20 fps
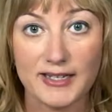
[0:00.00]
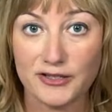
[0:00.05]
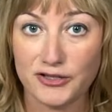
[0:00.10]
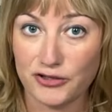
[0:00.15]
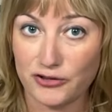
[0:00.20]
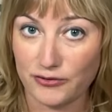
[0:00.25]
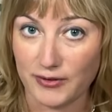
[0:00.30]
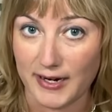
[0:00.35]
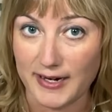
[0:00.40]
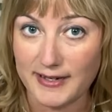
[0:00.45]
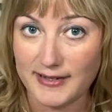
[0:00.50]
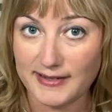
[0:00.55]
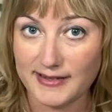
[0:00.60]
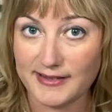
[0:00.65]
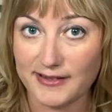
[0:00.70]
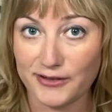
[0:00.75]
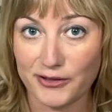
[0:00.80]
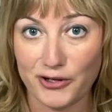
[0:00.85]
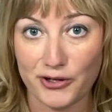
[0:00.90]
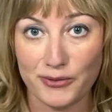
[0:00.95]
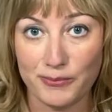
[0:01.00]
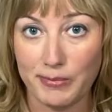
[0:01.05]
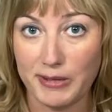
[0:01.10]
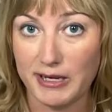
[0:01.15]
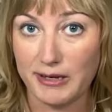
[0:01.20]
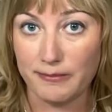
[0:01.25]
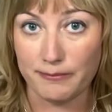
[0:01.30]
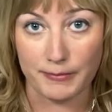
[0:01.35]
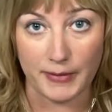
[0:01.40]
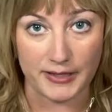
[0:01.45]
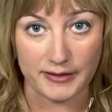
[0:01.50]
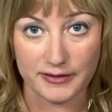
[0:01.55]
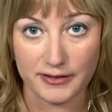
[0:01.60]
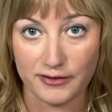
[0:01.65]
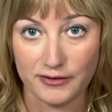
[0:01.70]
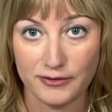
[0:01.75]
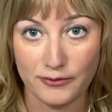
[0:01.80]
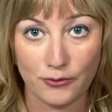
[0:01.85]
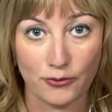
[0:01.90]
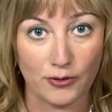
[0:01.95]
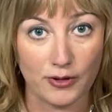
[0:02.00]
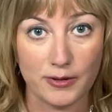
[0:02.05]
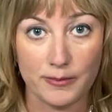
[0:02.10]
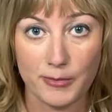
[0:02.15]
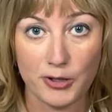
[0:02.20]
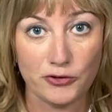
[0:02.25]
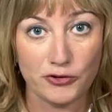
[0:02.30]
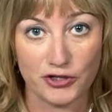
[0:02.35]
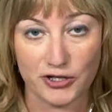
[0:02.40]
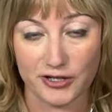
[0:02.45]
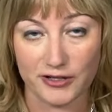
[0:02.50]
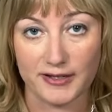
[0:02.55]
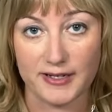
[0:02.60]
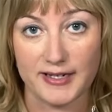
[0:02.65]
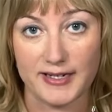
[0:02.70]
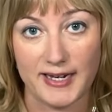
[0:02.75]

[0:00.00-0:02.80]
stress could be mental or emotional in